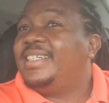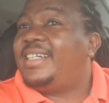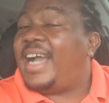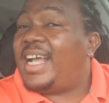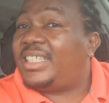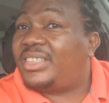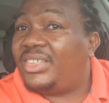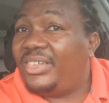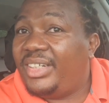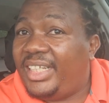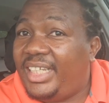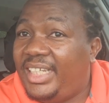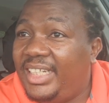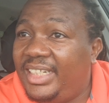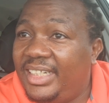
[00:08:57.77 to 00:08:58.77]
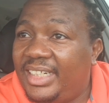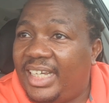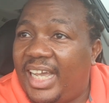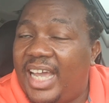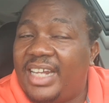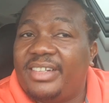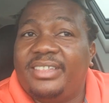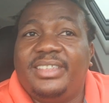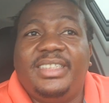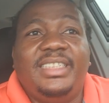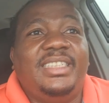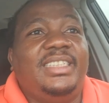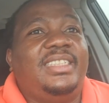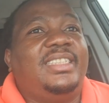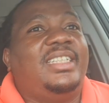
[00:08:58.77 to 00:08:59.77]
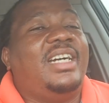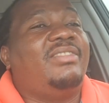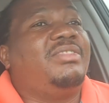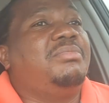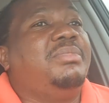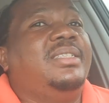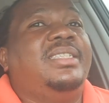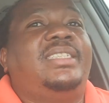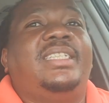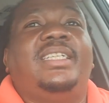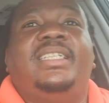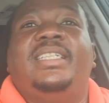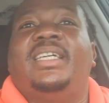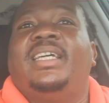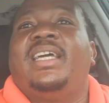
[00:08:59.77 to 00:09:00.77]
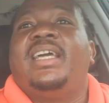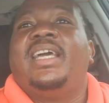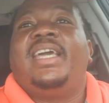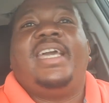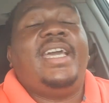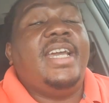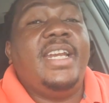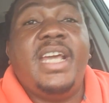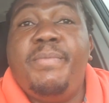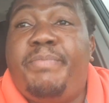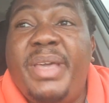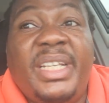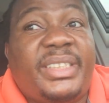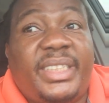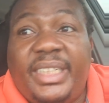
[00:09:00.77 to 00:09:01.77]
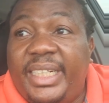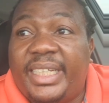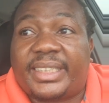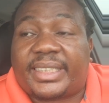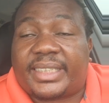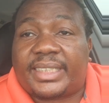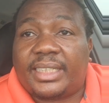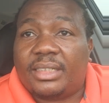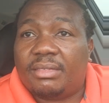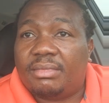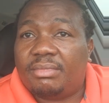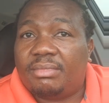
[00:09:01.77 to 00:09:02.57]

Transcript: gasoline. I don't need government in any business.